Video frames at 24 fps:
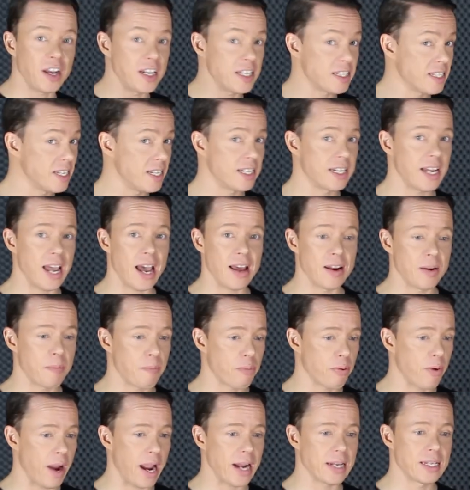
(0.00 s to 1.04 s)
I sit down and
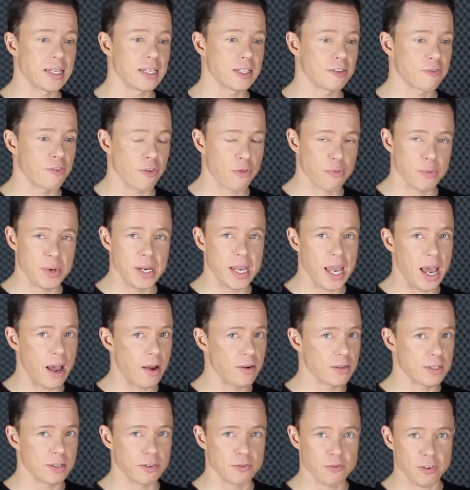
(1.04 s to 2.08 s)
practice for 3
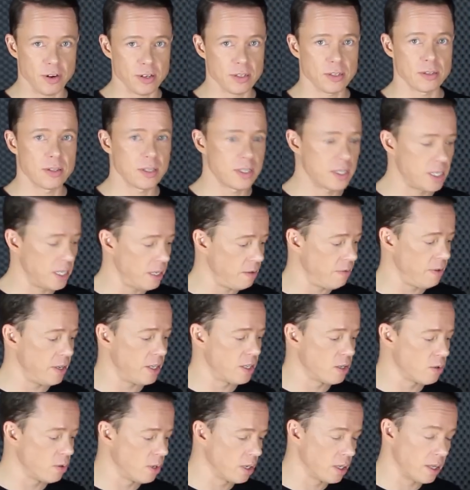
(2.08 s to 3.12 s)
hours in front of the
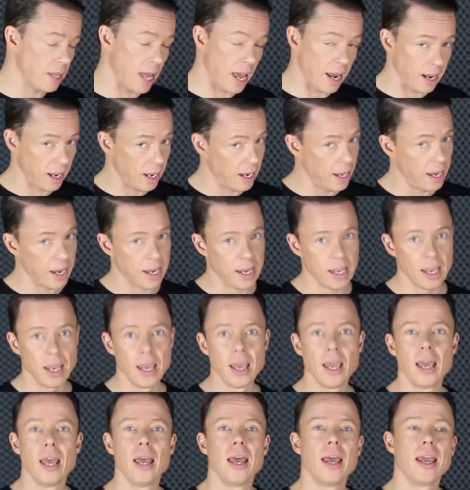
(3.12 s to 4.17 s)
TV doing that lick
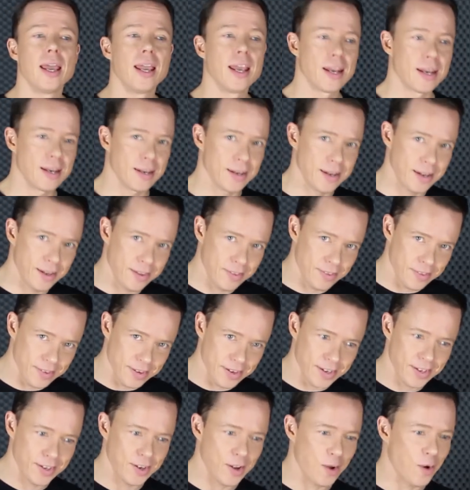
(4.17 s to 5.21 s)

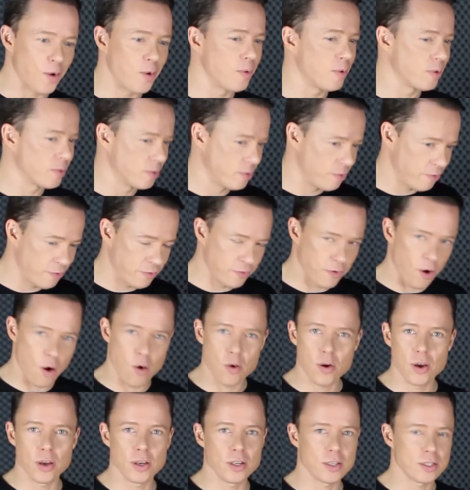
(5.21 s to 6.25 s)
not
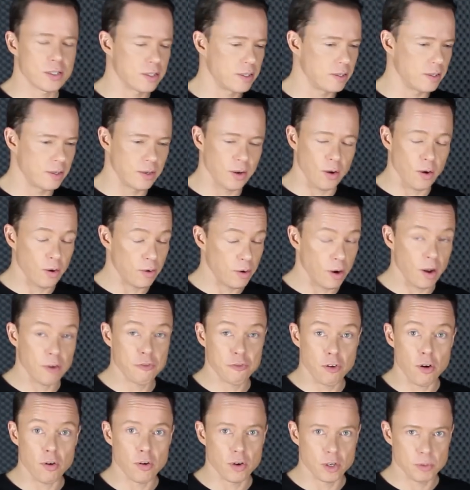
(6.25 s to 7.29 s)
focused
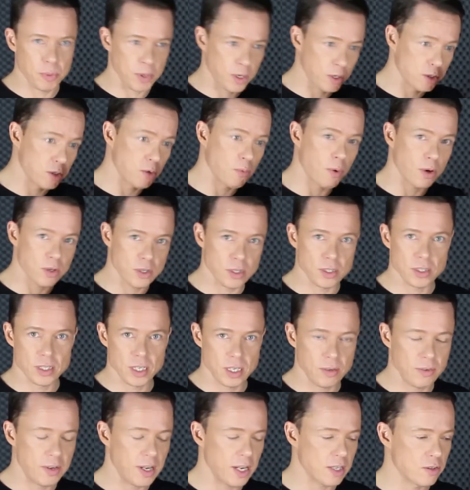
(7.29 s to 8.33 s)
because you're watching
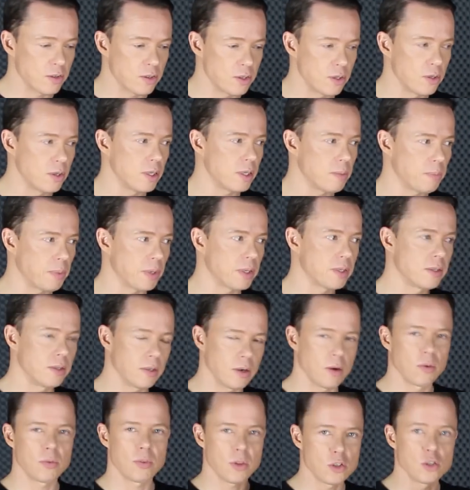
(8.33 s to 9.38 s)
TV as you do it, but you
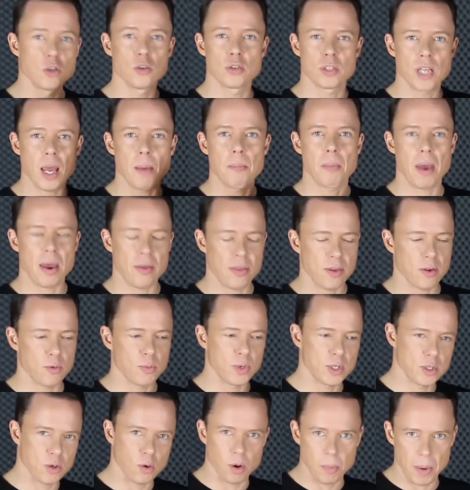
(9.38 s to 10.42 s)
know, the two-step method
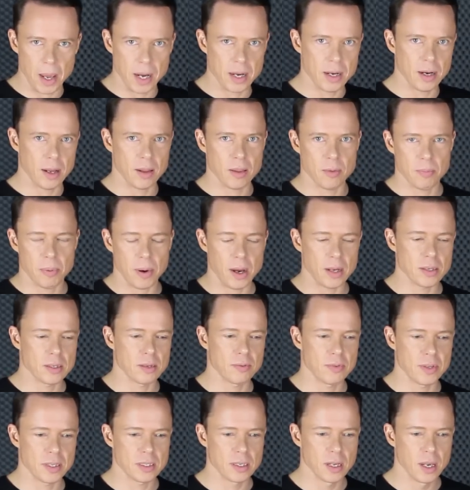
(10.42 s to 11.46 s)
we talk about in other parts
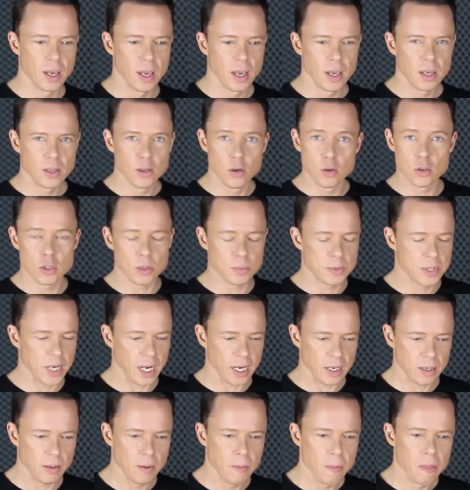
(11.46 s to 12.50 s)
of this YouTube
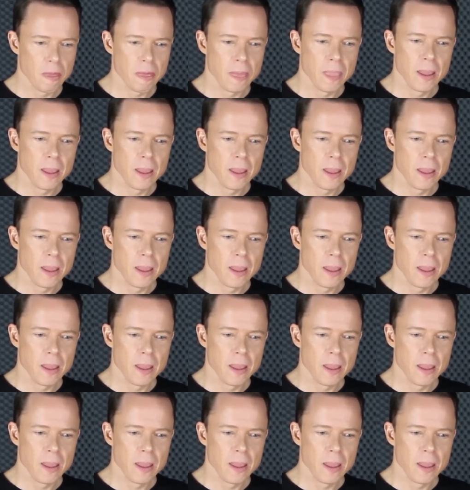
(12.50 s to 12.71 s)
channel.